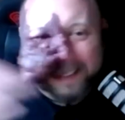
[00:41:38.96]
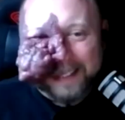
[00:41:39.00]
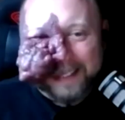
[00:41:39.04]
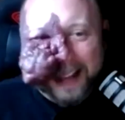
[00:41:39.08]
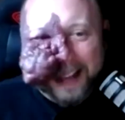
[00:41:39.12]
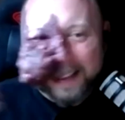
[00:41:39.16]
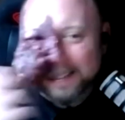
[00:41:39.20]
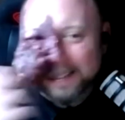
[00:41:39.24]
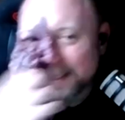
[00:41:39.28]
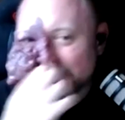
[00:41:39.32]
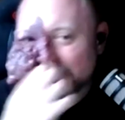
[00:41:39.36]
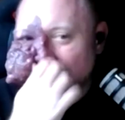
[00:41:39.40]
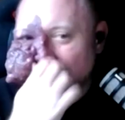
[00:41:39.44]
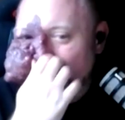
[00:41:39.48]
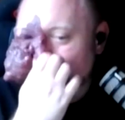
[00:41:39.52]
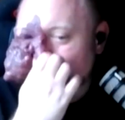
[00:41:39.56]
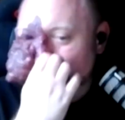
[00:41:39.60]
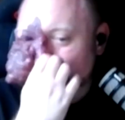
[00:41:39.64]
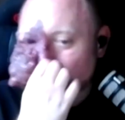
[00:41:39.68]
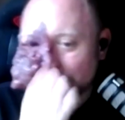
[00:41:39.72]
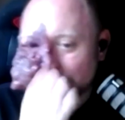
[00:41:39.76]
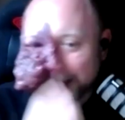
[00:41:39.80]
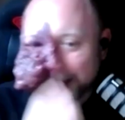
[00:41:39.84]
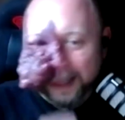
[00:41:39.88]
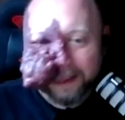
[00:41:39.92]
sense, it has
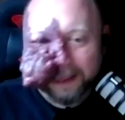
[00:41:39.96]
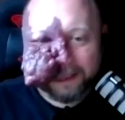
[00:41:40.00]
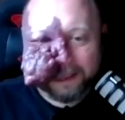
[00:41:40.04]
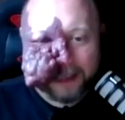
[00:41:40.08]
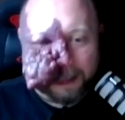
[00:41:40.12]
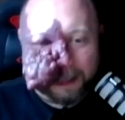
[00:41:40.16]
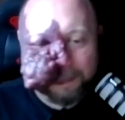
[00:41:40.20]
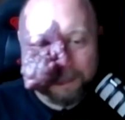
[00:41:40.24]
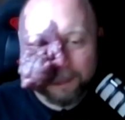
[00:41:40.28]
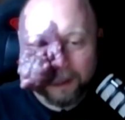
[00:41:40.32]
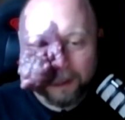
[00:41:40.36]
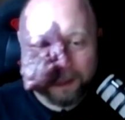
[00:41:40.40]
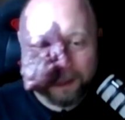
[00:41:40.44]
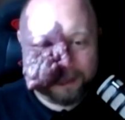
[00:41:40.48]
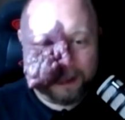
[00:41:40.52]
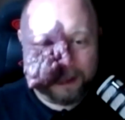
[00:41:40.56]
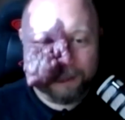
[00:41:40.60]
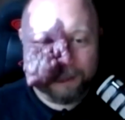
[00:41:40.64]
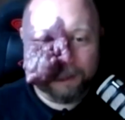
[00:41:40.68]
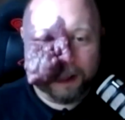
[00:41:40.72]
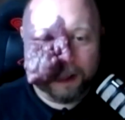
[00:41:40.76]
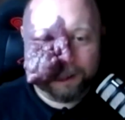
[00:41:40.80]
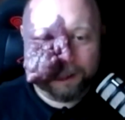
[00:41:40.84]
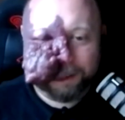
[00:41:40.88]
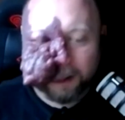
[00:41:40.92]
to be
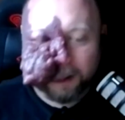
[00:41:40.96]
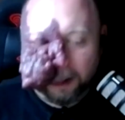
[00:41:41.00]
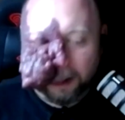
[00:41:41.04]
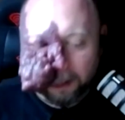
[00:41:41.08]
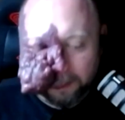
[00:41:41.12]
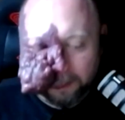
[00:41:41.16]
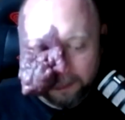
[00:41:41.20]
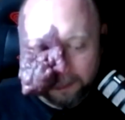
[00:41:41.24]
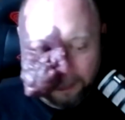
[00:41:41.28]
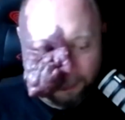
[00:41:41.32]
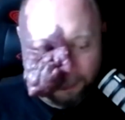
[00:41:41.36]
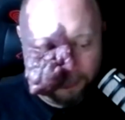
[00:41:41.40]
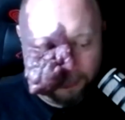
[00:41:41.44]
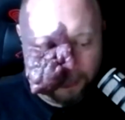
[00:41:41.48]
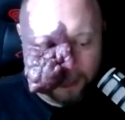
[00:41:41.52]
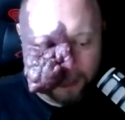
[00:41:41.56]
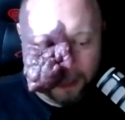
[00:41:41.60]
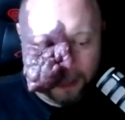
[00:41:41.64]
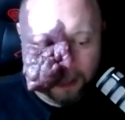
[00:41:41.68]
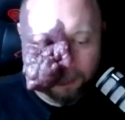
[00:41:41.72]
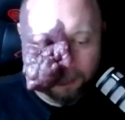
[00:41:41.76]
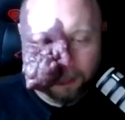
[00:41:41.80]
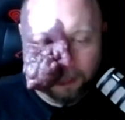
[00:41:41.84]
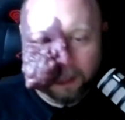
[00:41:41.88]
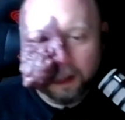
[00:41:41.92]
somewhat fair and somewhat
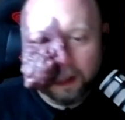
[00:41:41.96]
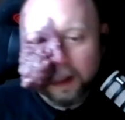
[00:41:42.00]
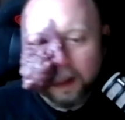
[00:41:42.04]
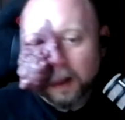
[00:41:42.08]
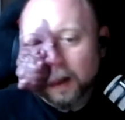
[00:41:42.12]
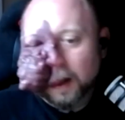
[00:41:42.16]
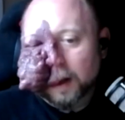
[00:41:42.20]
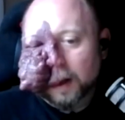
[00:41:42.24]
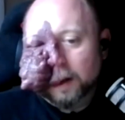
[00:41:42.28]
equal.